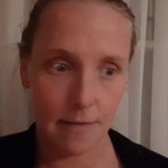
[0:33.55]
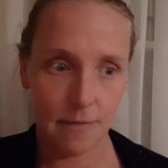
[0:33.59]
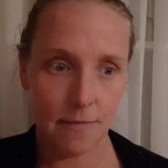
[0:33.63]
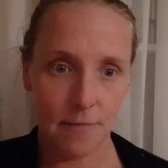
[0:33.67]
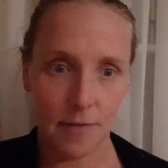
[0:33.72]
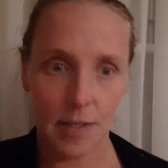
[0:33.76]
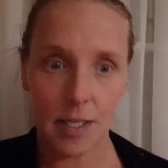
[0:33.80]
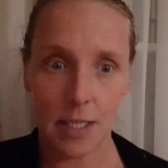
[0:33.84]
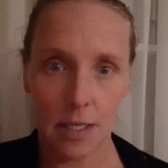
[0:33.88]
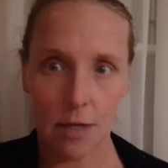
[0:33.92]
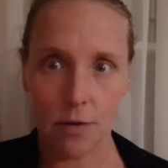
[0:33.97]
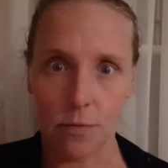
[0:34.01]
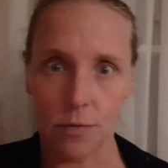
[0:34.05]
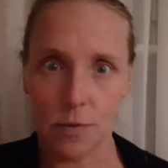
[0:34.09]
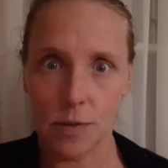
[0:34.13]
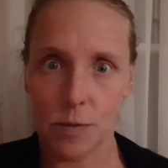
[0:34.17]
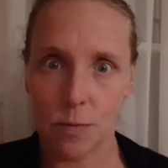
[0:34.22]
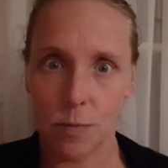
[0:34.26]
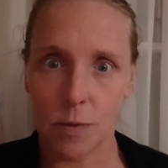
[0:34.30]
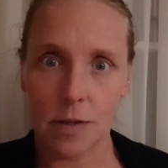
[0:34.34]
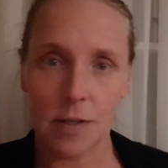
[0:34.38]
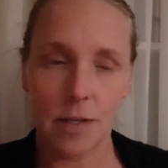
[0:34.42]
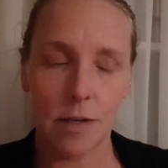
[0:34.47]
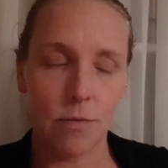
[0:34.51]

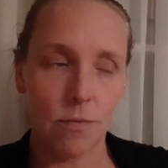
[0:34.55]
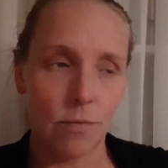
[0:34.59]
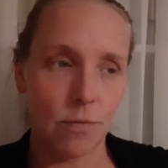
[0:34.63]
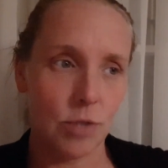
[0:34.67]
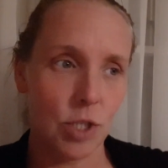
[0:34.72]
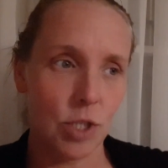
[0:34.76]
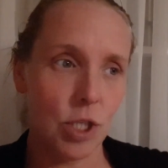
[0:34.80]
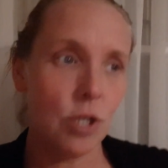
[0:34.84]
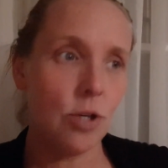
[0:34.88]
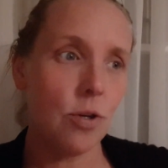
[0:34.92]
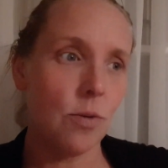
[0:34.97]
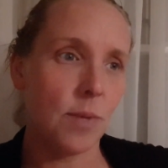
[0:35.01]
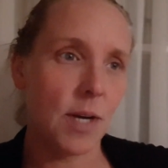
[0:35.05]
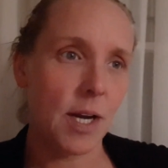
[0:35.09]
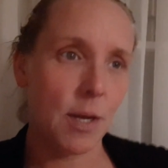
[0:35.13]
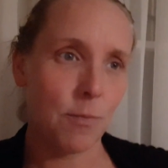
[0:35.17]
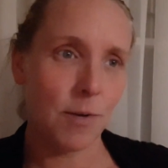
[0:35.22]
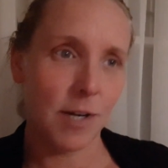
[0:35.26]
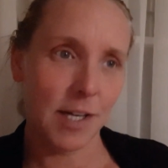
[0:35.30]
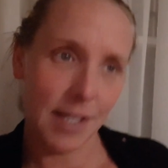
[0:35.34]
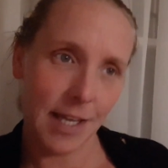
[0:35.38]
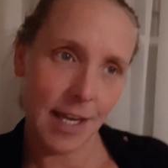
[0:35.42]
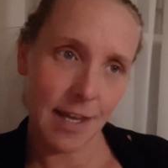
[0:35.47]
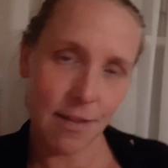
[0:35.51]
videos with you too, but I
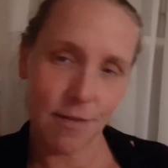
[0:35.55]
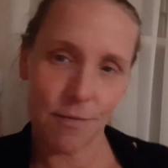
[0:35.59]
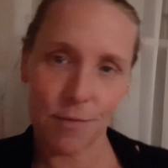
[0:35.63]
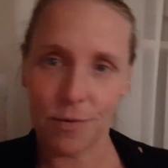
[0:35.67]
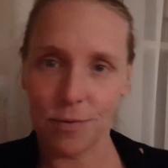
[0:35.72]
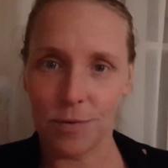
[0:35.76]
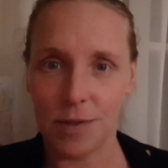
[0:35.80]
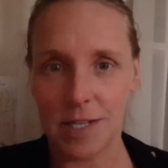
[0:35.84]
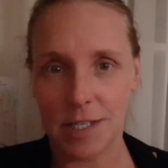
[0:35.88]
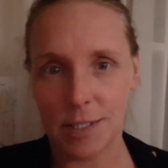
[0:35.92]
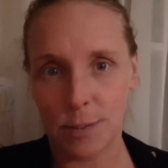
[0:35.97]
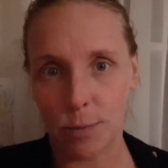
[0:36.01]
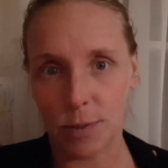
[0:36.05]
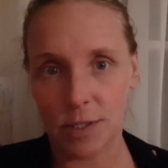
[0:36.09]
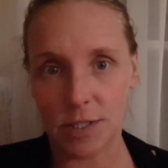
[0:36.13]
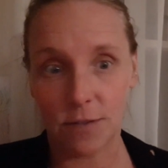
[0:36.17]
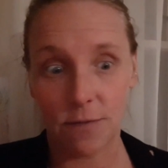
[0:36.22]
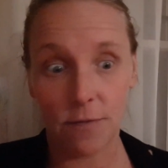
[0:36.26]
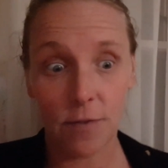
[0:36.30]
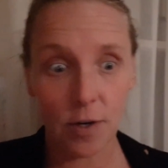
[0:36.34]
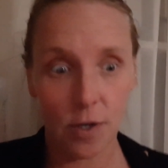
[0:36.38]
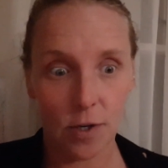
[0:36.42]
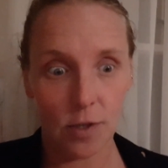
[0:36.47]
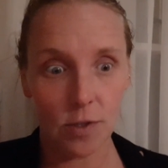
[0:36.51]
want to get through these ones
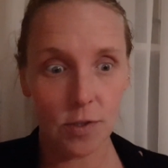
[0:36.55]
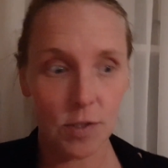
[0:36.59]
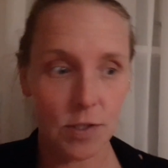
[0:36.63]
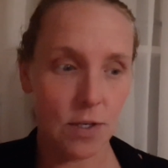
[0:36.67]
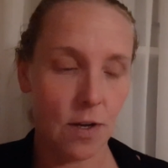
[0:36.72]
first.